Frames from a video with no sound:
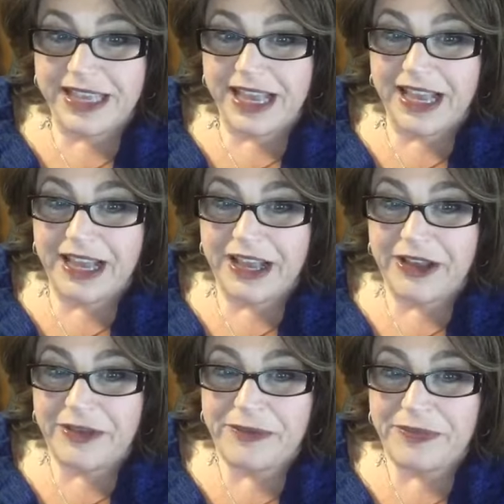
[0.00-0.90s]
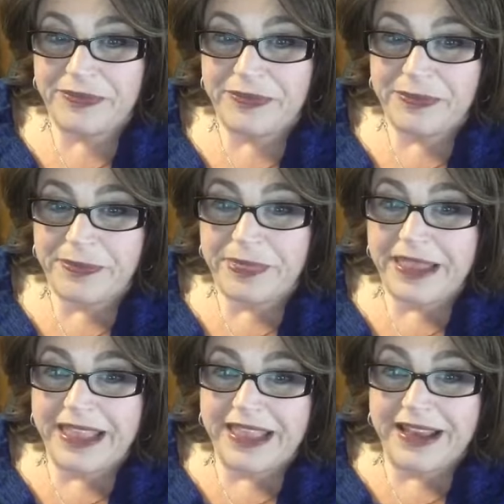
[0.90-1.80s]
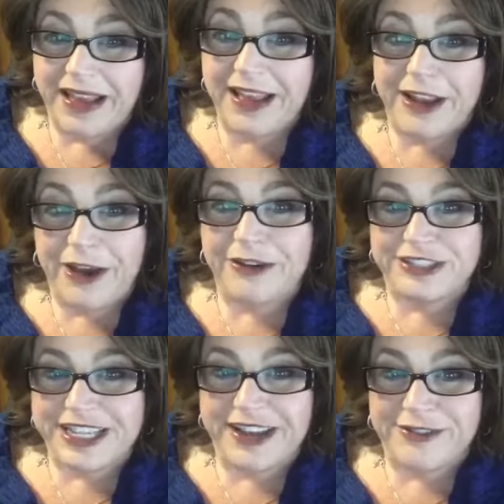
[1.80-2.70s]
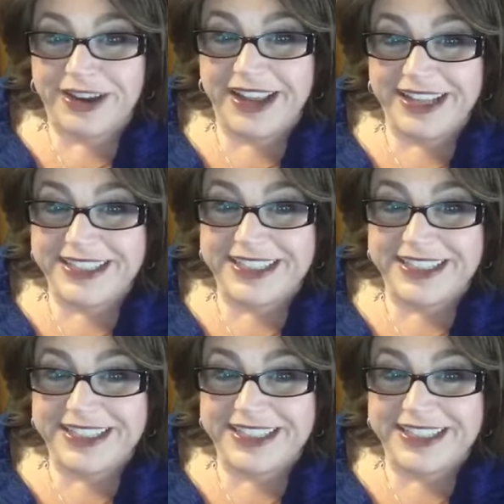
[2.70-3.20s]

I know, Jen, right?